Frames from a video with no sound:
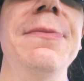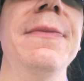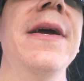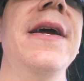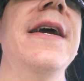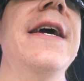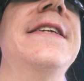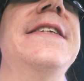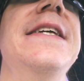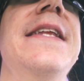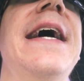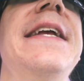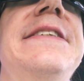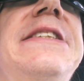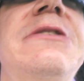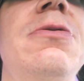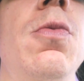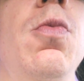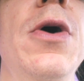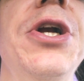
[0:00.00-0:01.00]
me. And see,
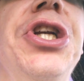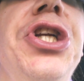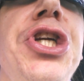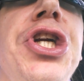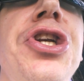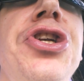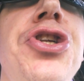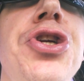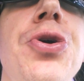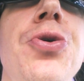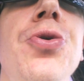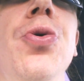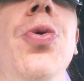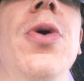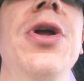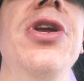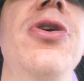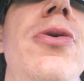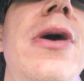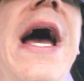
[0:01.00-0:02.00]
that's what you do.
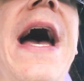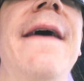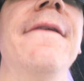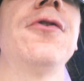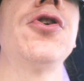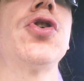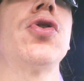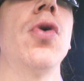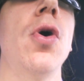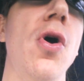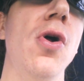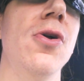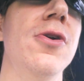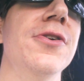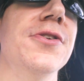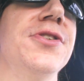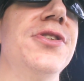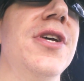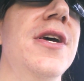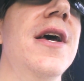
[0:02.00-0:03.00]
When you have
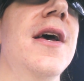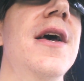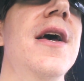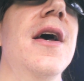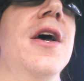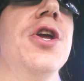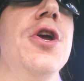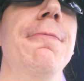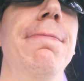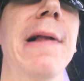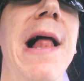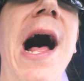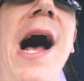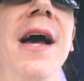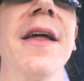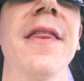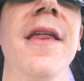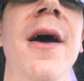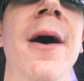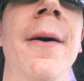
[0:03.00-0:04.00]
trolls, you
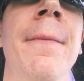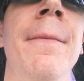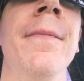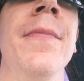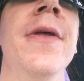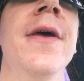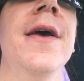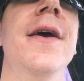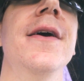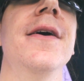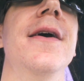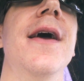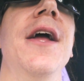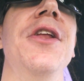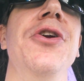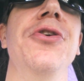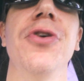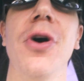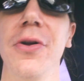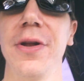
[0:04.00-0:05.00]
block them
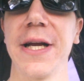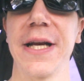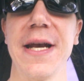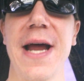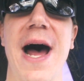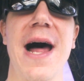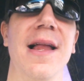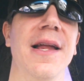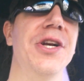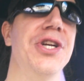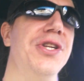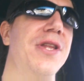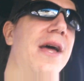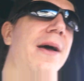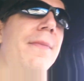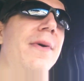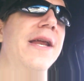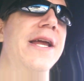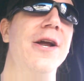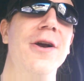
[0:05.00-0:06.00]
and you don't acknowledge
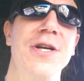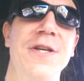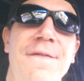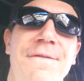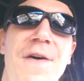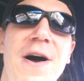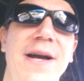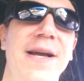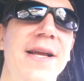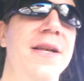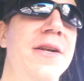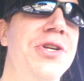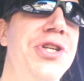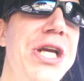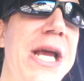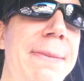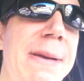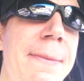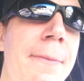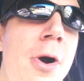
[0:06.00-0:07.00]
them. And here's fucking
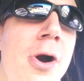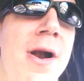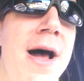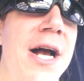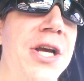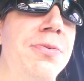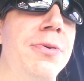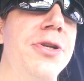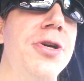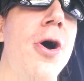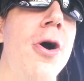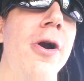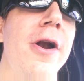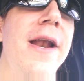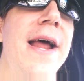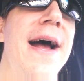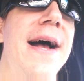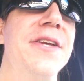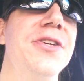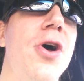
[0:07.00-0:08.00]
J.B. Murdoch's retarded
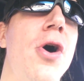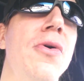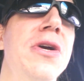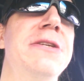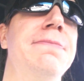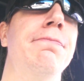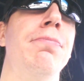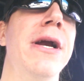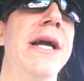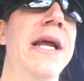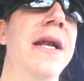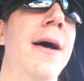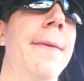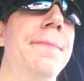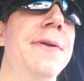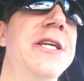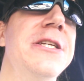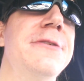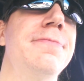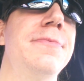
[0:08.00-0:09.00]
ass always bringing
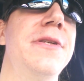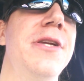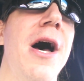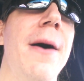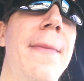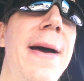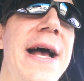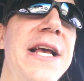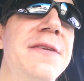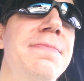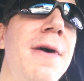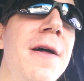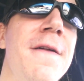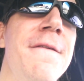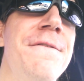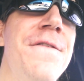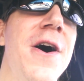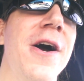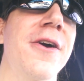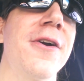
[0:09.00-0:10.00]
up these dumbass
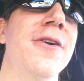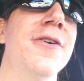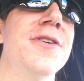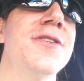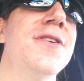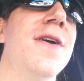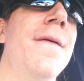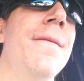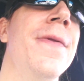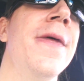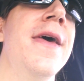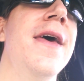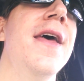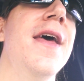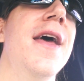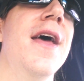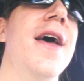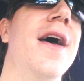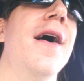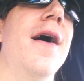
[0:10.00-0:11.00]
motherfuckers.
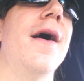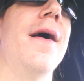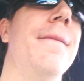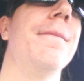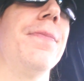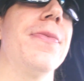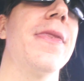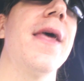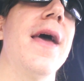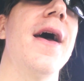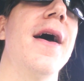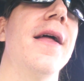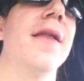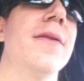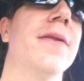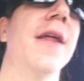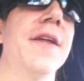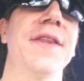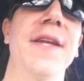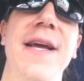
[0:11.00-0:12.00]

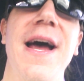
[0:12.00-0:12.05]
Like the